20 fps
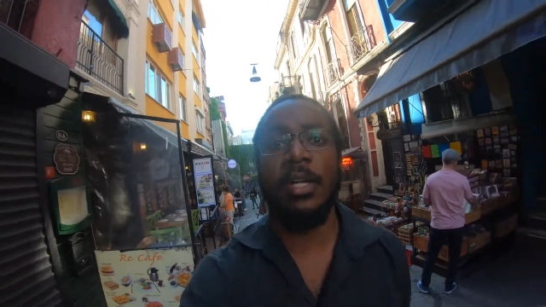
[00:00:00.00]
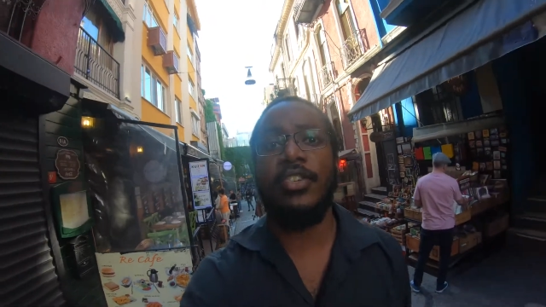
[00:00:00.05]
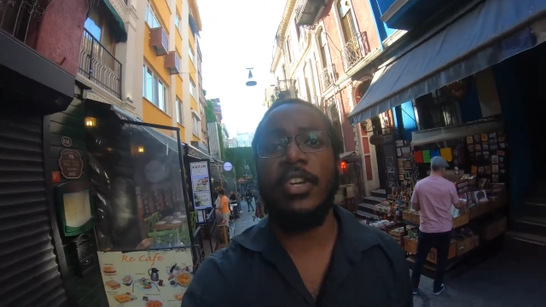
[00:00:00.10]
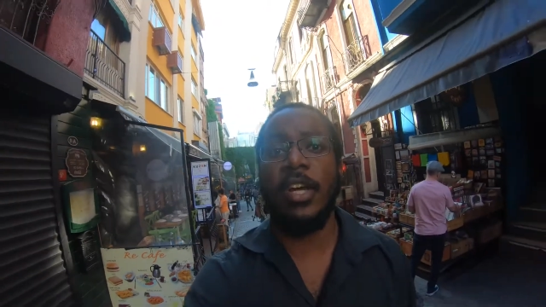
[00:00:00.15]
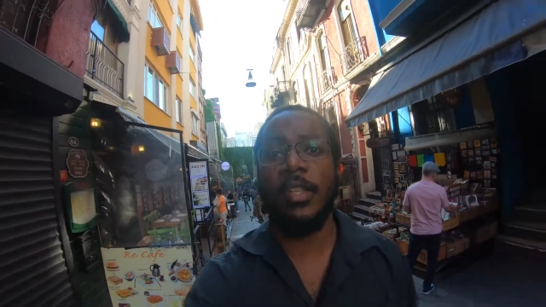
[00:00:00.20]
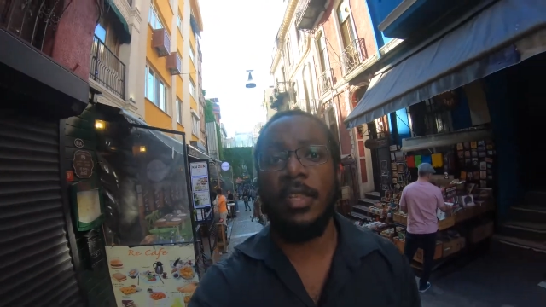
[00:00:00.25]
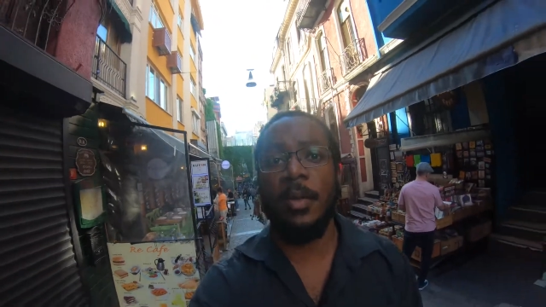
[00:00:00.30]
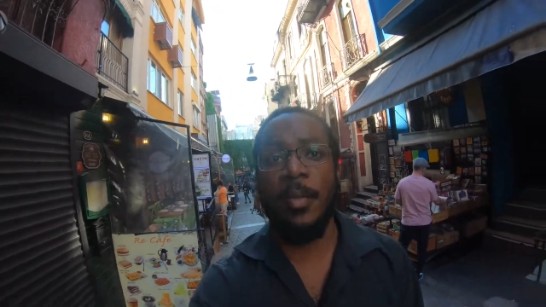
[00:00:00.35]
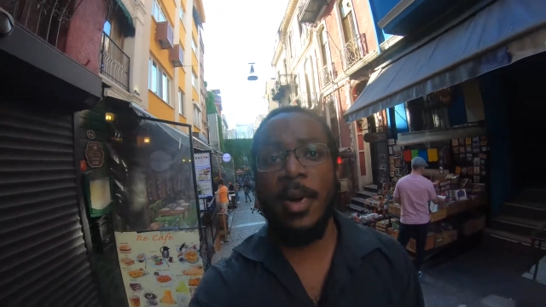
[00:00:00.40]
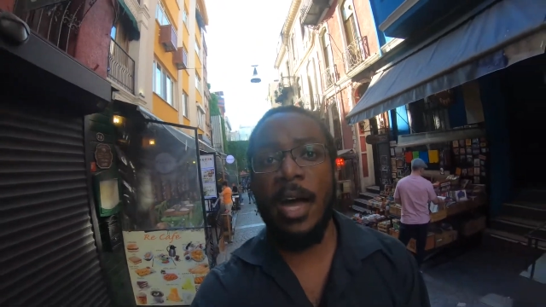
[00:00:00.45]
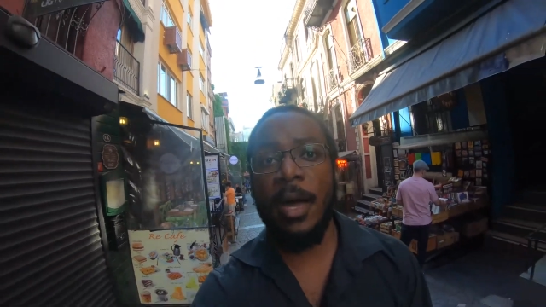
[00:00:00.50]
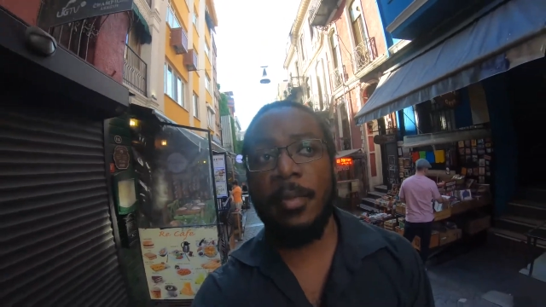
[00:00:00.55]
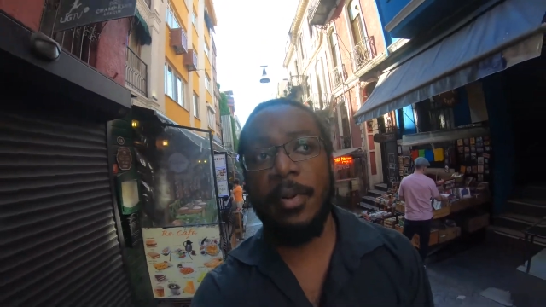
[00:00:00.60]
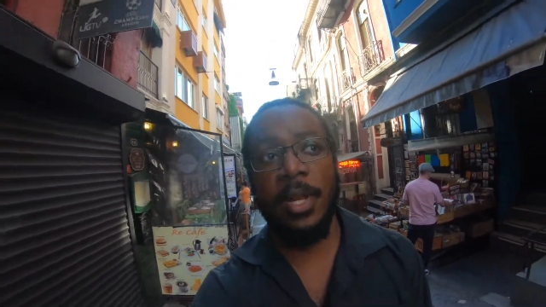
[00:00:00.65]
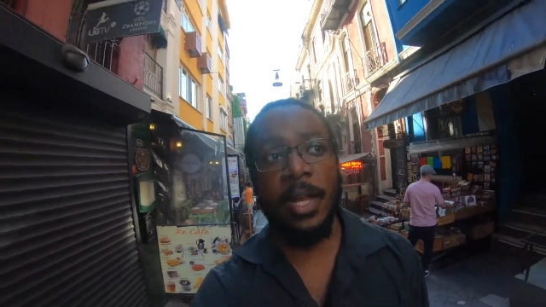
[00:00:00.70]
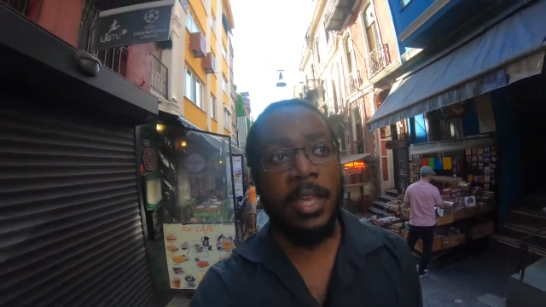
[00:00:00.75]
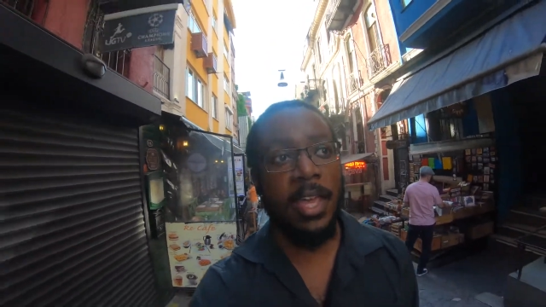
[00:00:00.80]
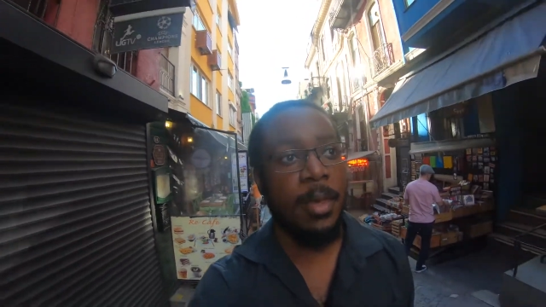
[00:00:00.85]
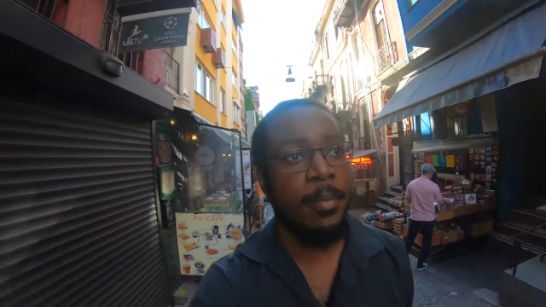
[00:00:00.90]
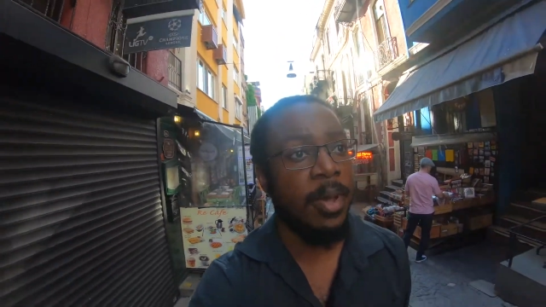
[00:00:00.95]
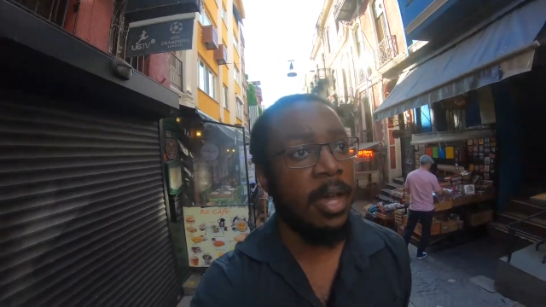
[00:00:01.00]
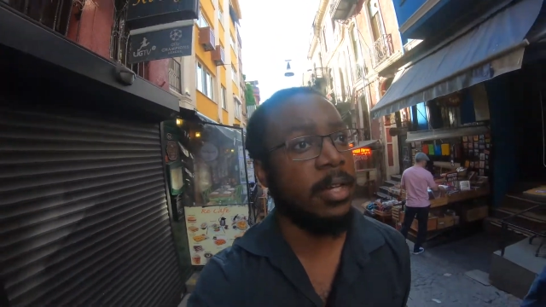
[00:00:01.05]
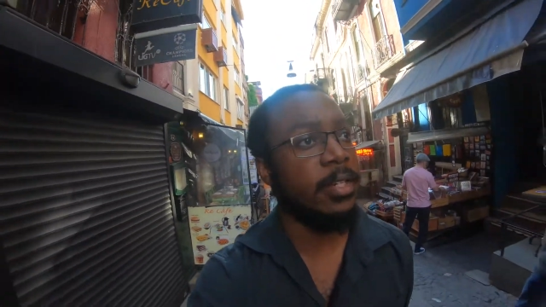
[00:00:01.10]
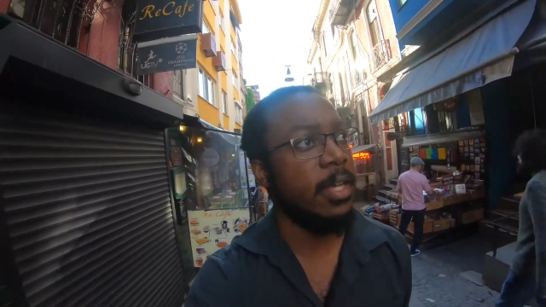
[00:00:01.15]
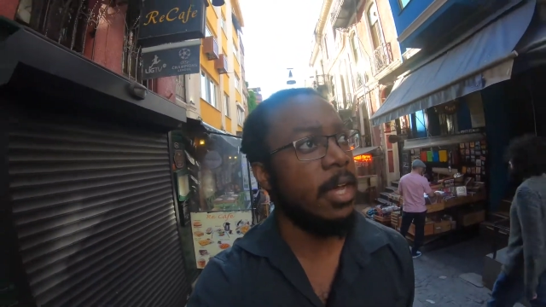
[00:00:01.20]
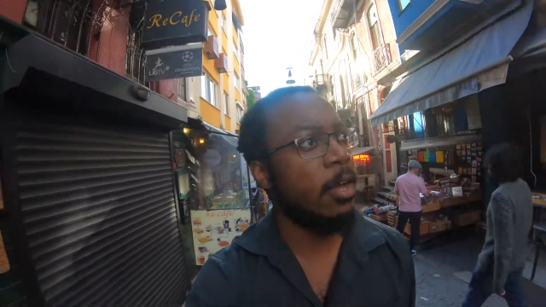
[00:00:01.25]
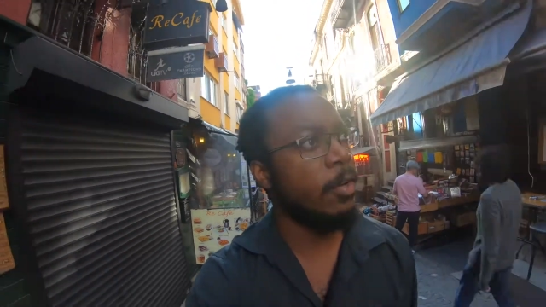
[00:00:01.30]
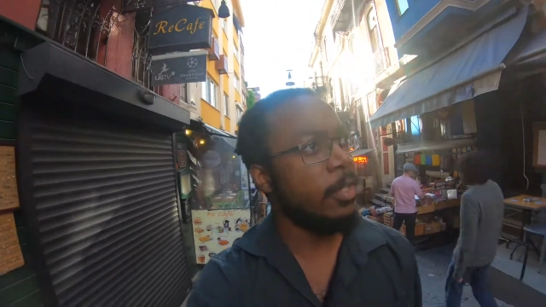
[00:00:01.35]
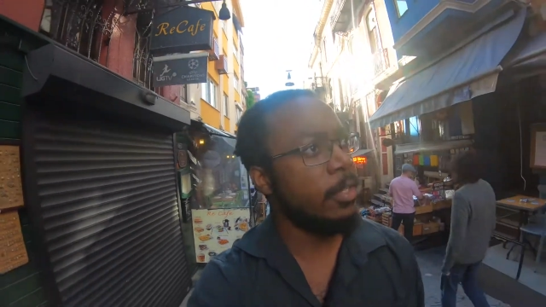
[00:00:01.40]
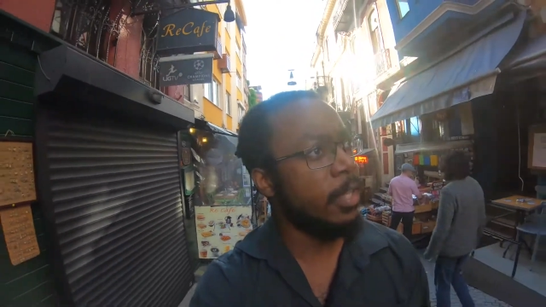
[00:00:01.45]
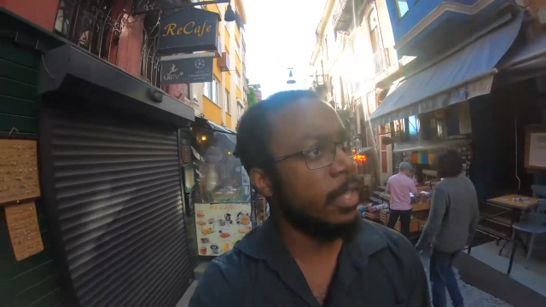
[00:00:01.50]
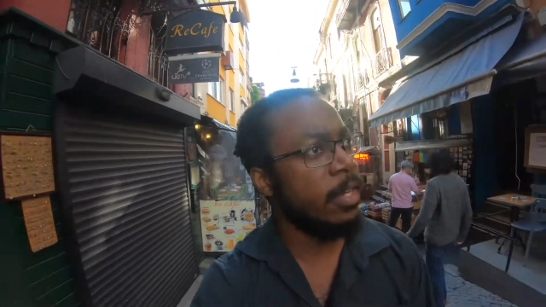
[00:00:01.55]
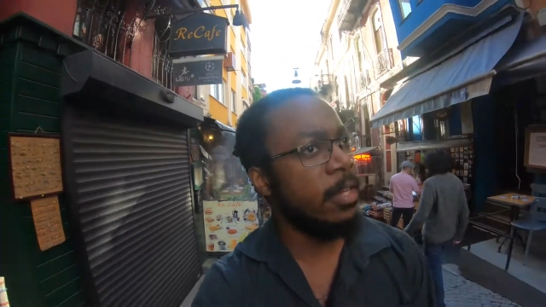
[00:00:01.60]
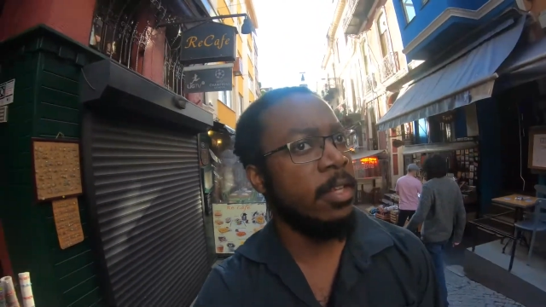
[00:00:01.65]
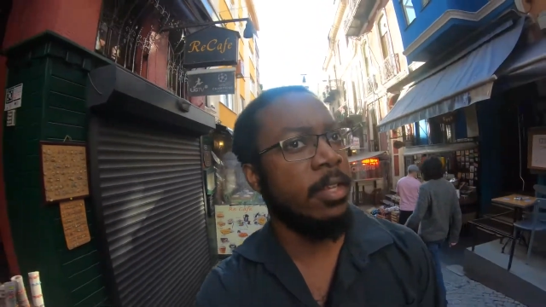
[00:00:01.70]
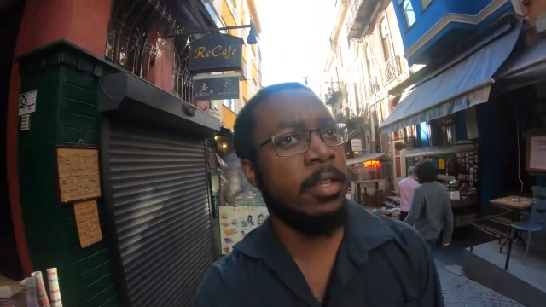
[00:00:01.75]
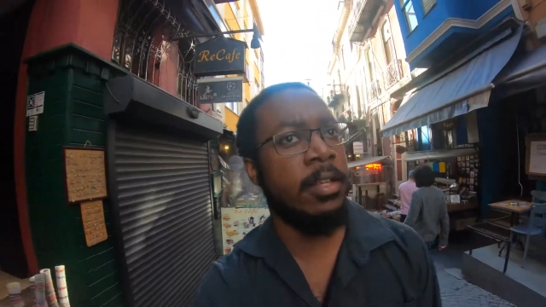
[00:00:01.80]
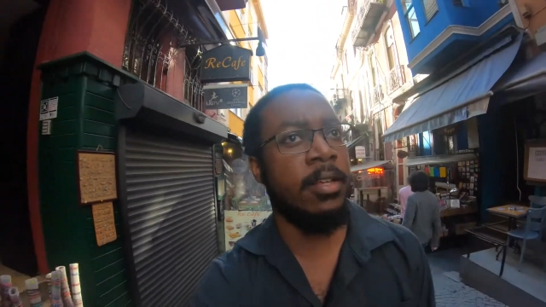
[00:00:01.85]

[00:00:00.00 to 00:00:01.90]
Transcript: checked the map and I came back down, and then